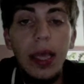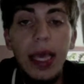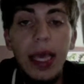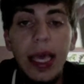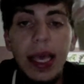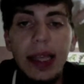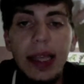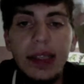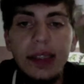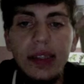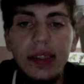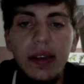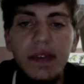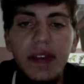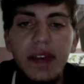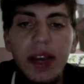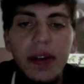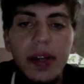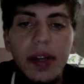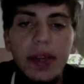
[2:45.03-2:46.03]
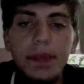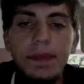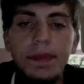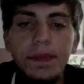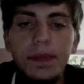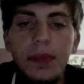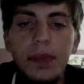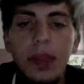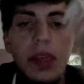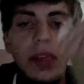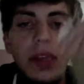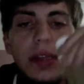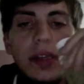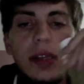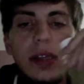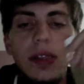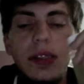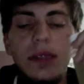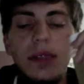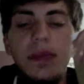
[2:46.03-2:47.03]
It
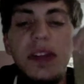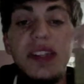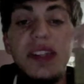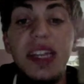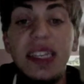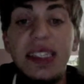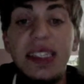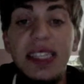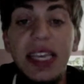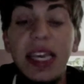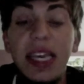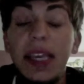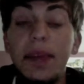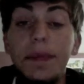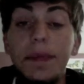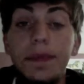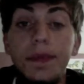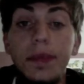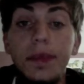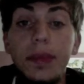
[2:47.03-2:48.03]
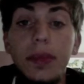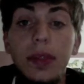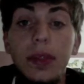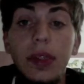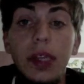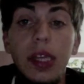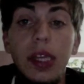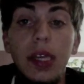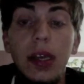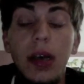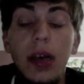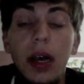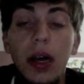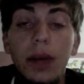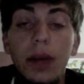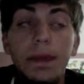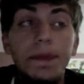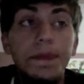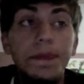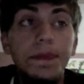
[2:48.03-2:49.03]
smells like tea.
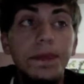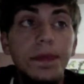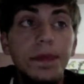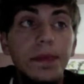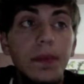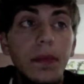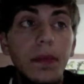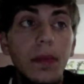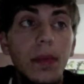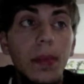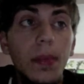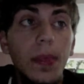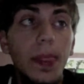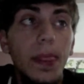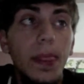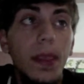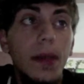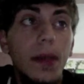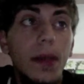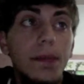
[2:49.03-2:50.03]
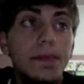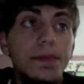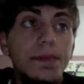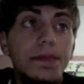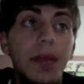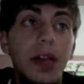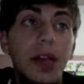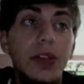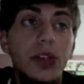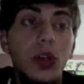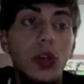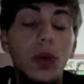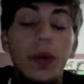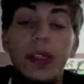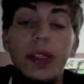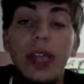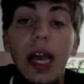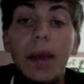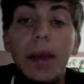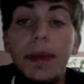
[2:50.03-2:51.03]
Not sure what
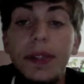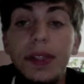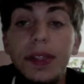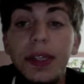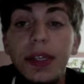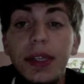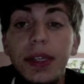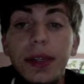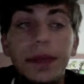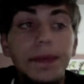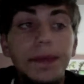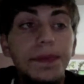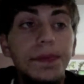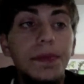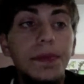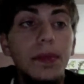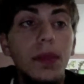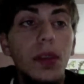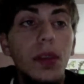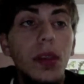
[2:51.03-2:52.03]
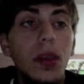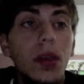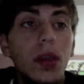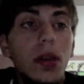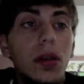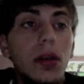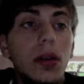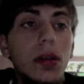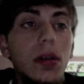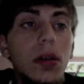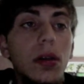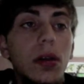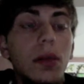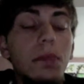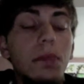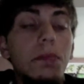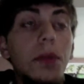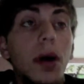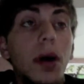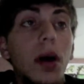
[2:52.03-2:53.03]
type of tea,
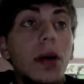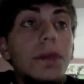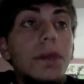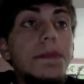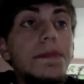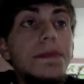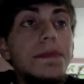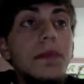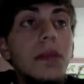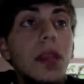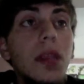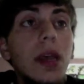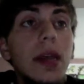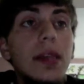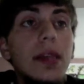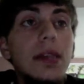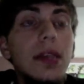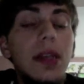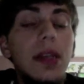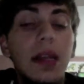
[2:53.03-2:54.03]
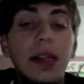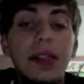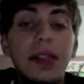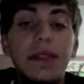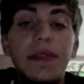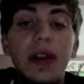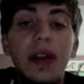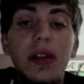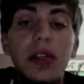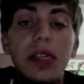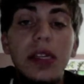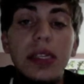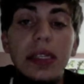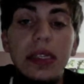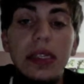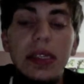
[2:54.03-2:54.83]
but it has a very